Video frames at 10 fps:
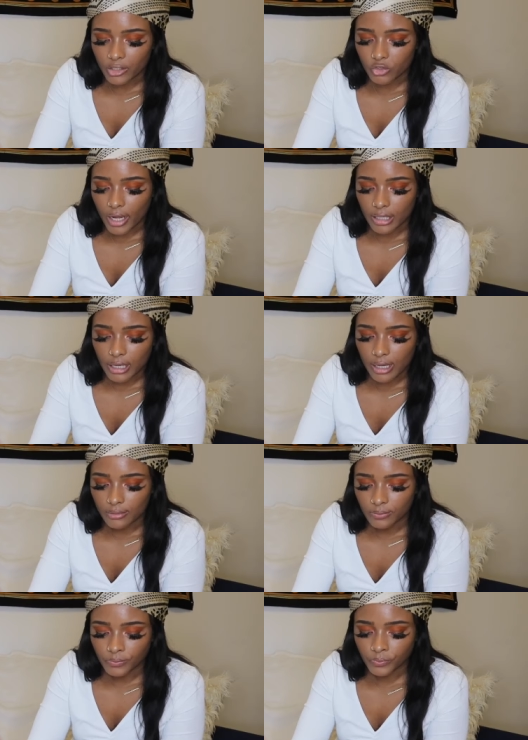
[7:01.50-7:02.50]
I tried
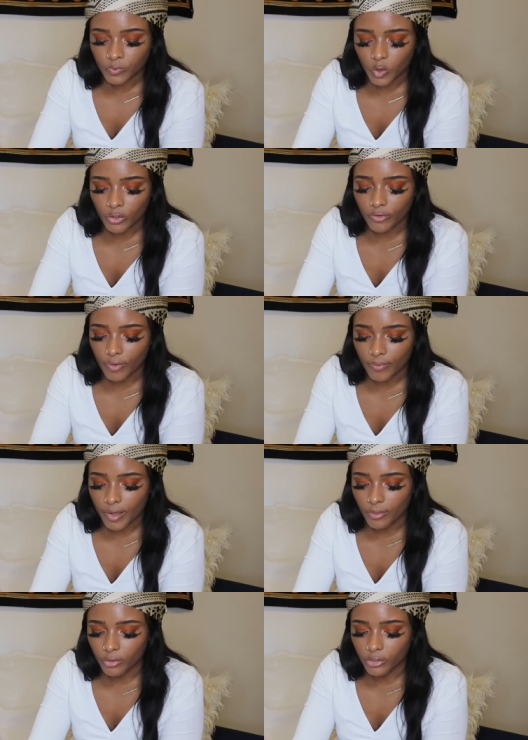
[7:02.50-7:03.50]
again, ordered from
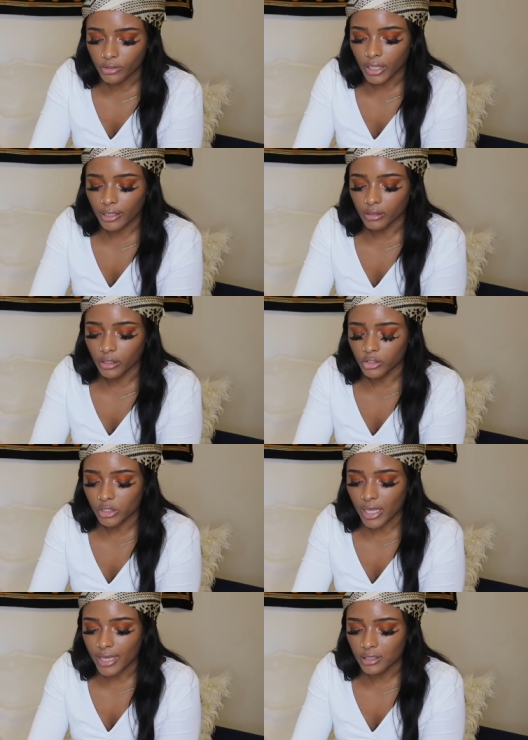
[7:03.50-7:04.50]
them, ordered like a
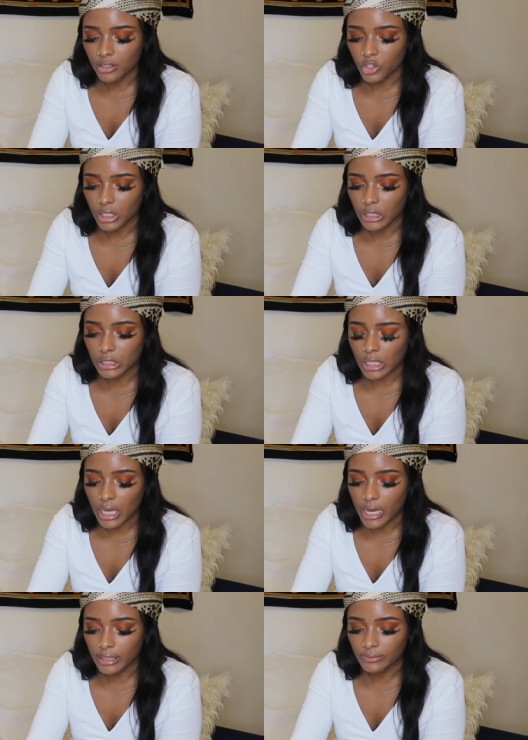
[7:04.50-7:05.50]
larger size in the jeans
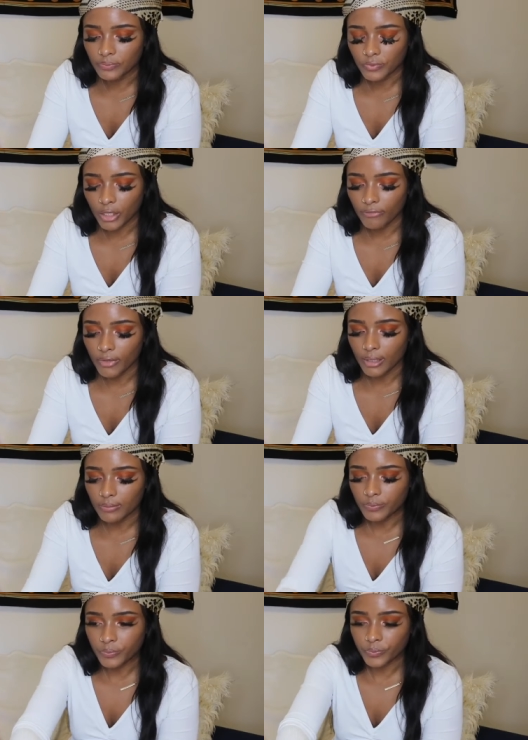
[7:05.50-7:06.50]
and they fit.